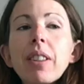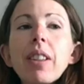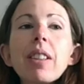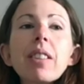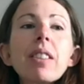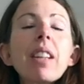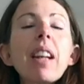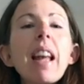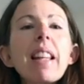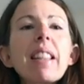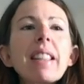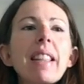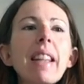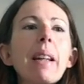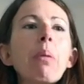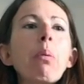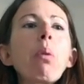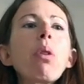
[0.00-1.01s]
So let's
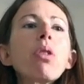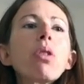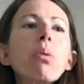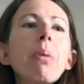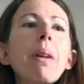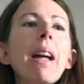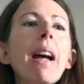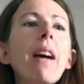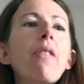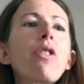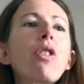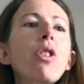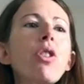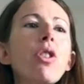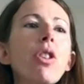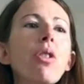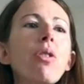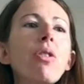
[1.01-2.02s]
see, what do we have to
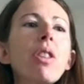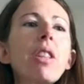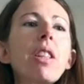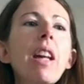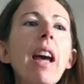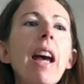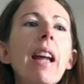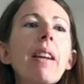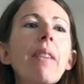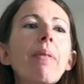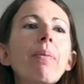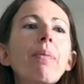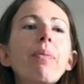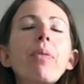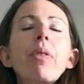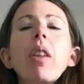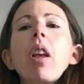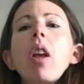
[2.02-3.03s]
do today?
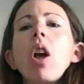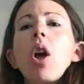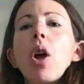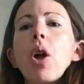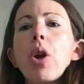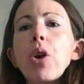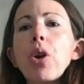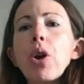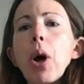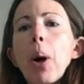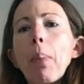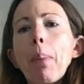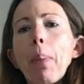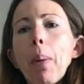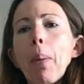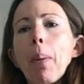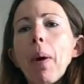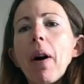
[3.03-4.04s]
Number
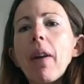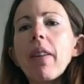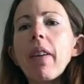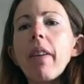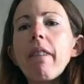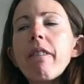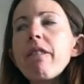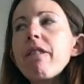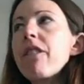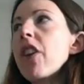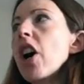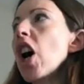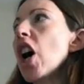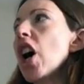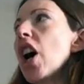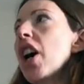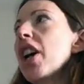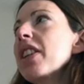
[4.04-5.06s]
1,
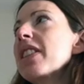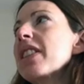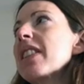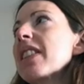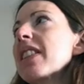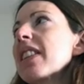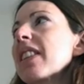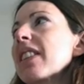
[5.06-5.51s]
first,